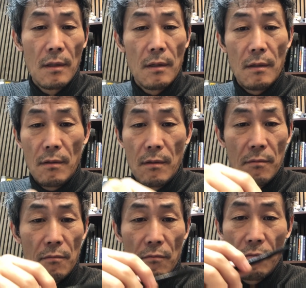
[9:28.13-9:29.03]

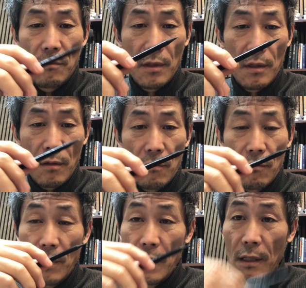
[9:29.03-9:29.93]

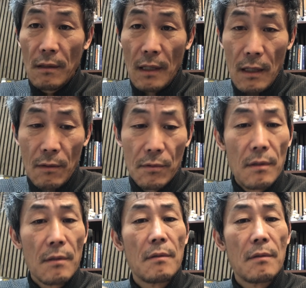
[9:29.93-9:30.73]
Reading aloud,